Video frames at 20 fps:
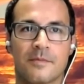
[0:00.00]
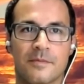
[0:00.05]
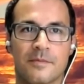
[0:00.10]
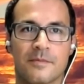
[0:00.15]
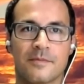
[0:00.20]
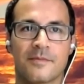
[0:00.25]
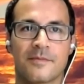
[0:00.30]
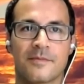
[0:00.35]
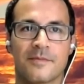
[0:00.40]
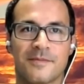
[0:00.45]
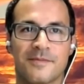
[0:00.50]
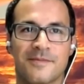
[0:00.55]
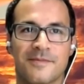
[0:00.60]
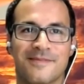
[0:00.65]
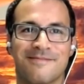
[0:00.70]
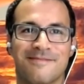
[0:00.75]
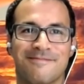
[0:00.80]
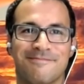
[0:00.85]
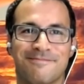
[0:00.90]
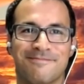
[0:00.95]

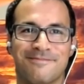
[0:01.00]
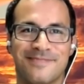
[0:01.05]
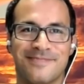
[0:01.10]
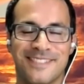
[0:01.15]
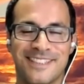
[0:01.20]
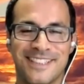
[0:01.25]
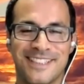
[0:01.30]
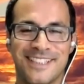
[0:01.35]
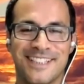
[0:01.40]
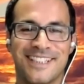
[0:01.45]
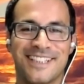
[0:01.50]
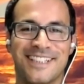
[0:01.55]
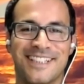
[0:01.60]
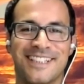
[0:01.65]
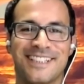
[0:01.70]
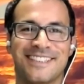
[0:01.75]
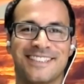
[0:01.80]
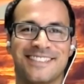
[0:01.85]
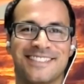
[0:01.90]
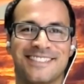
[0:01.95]

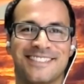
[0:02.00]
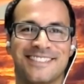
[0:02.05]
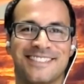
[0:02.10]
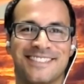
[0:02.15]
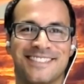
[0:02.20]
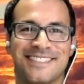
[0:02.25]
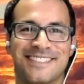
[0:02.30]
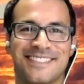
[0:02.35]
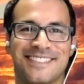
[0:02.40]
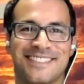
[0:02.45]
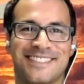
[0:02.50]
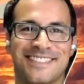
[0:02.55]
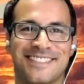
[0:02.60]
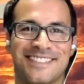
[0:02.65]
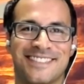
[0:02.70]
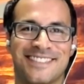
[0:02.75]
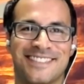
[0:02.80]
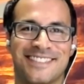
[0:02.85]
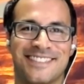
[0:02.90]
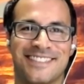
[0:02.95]

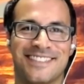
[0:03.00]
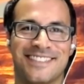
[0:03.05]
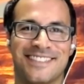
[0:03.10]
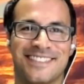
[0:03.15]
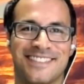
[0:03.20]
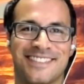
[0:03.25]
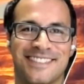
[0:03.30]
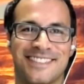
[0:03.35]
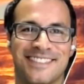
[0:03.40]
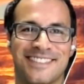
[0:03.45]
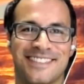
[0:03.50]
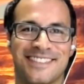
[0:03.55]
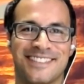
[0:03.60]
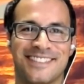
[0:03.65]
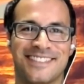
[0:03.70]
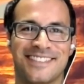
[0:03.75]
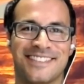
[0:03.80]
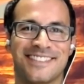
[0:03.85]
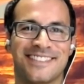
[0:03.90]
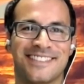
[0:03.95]

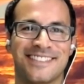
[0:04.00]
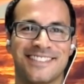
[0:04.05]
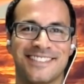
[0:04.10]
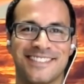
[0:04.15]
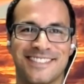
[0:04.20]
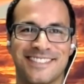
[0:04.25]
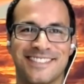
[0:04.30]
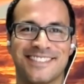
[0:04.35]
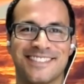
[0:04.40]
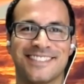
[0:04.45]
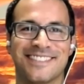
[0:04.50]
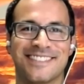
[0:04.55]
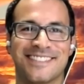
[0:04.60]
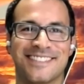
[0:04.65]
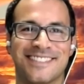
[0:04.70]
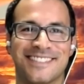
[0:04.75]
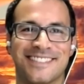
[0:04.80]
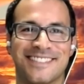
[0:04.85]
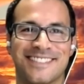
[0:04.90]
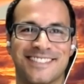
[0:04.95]

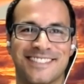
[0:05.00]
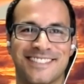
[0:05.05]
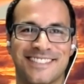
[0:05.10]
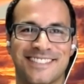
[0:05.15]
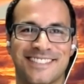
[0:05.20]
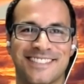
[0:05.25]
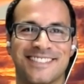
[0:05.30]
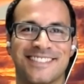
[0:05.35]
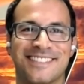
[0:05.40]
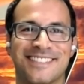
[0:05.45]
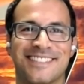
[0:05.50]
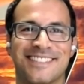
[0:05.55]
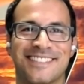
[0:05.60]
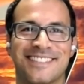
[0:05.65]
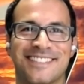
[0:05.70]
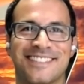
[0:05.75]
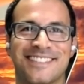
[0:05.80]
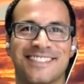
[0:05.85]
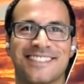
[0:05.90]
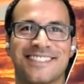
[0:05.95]

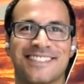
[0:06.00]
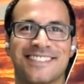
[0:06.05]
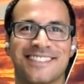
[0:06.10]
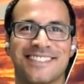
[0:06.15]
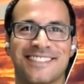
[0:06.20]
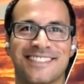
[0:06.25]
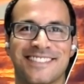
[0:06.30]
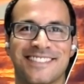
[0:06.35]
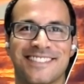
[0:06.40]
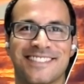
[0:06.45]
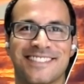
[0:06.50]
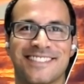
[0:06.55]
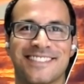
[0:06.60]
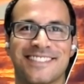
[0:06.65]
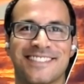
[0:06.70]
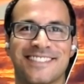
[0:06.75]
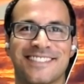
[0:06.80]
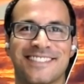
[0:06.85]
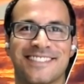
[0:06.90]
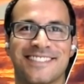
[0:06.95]

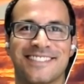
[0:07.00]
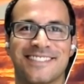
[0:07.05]
No words are spoken by the person on screen.